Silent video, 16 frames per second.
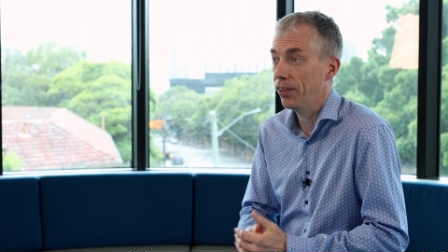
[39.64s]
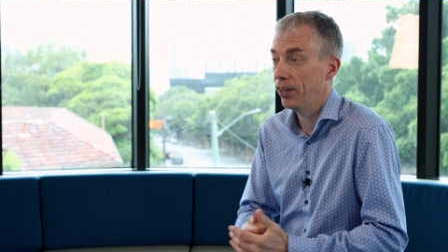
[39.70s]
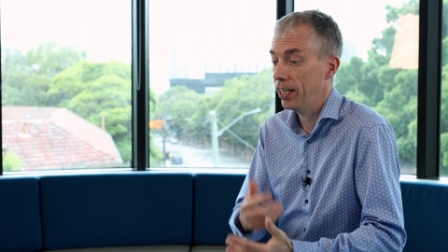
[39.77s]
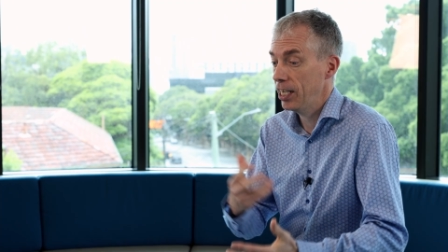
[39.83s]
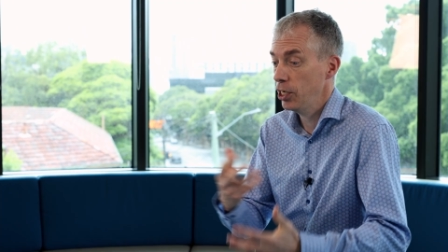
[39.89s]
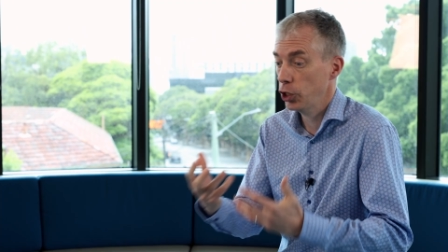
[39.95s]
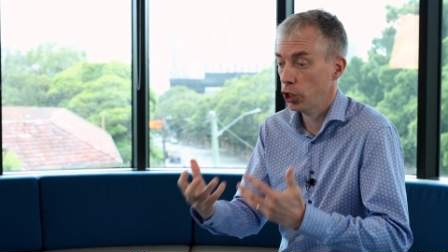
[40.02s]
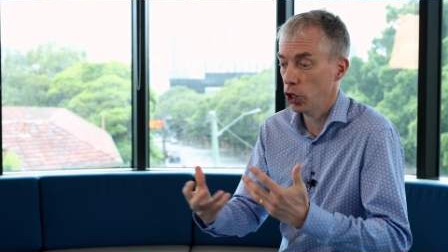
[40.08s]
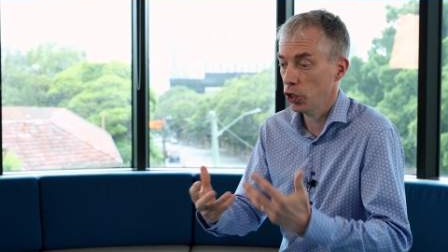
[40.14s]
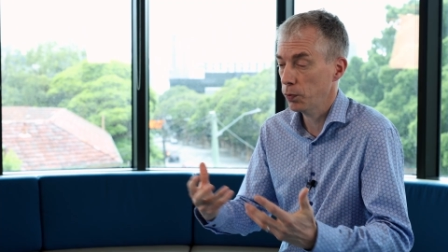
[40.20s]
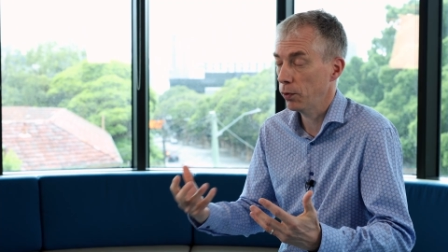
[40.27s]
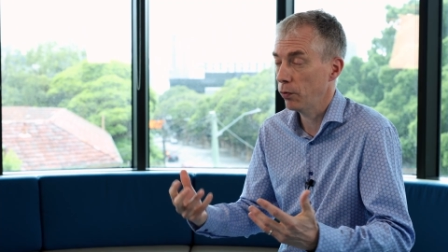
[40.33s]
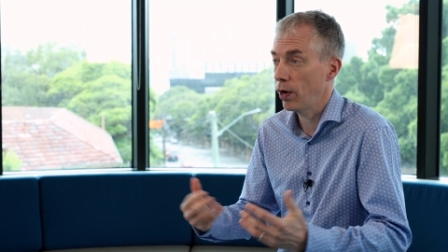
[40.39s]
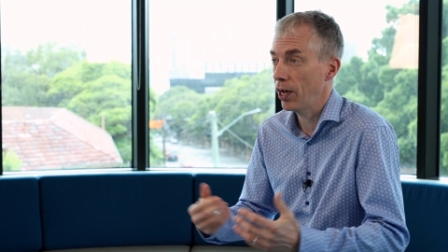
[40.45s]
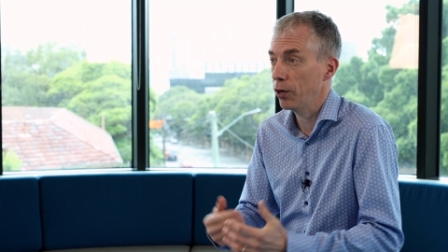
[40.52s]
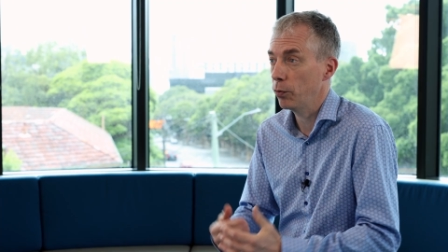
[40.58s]
that each
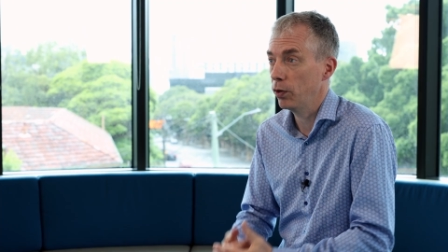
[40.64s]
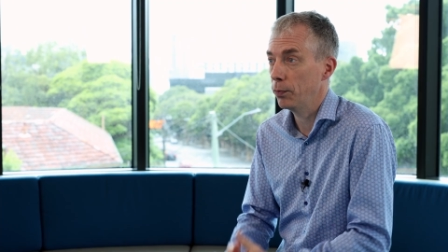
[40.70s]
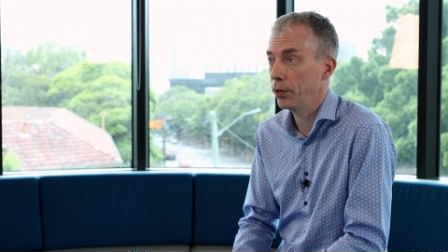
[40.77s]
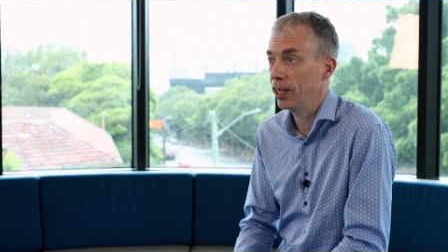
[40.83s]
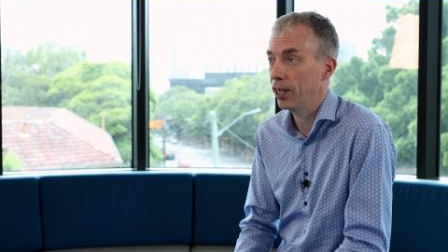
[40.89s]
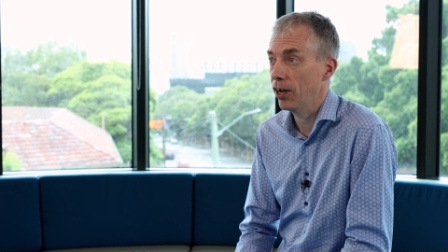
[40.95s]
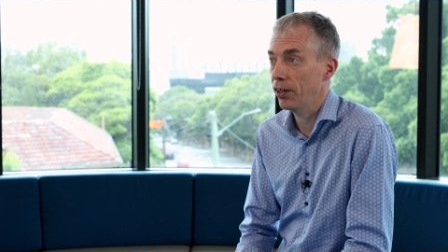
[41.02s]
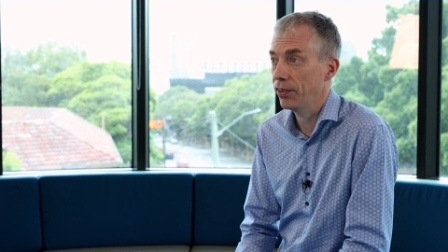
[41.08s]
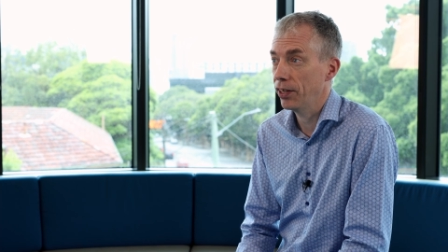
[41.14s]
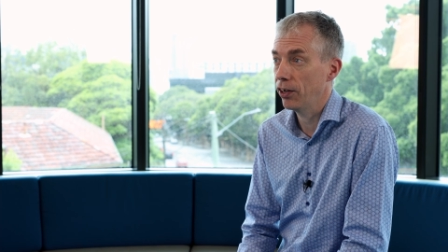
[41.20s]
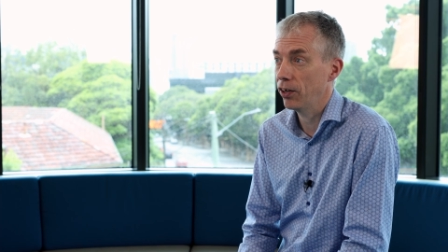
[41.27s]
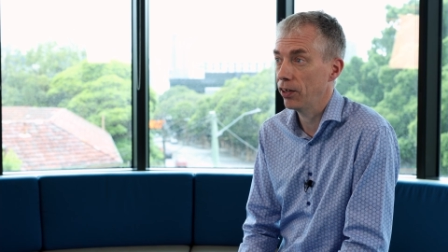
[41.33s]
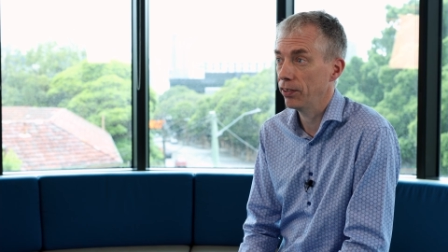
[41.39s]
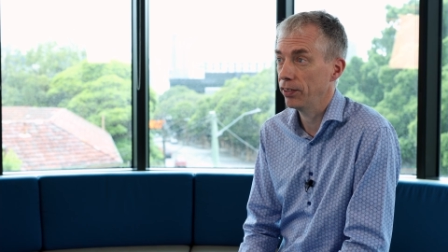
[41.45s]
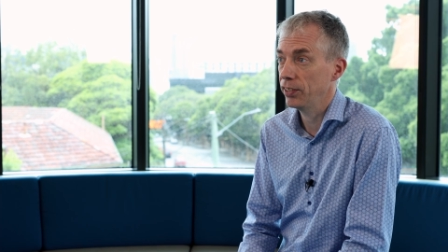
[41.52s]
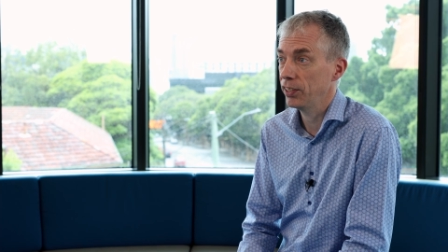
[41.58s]
gospel writer will bring out that
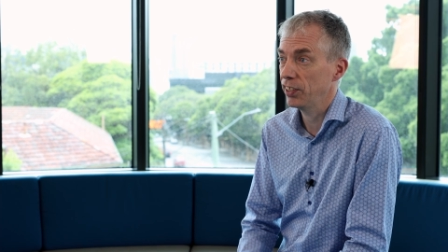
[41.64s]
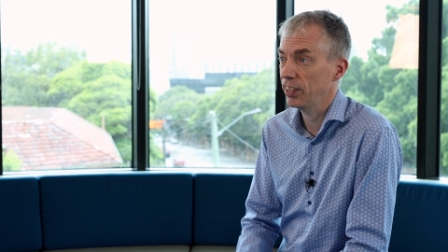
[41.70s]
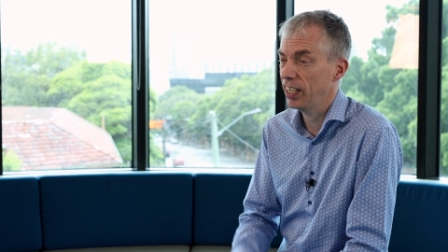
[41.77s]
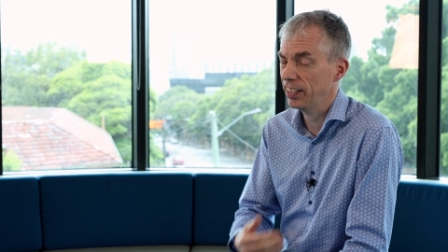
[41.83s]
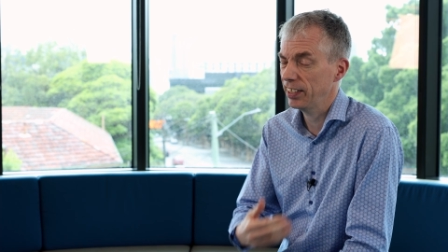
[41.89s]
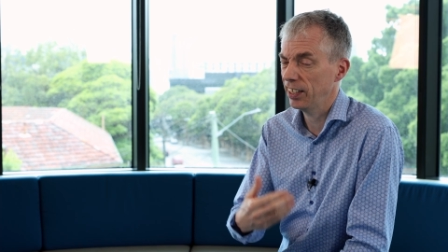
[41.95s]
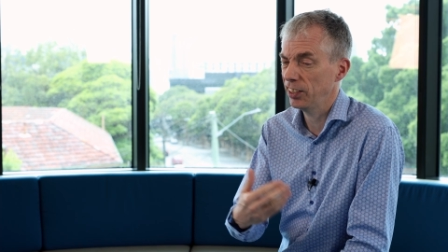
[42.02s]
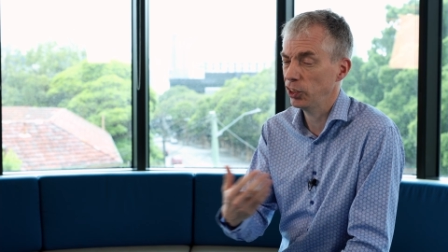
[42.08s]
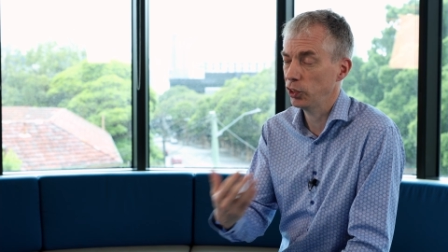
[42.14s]
are distinct.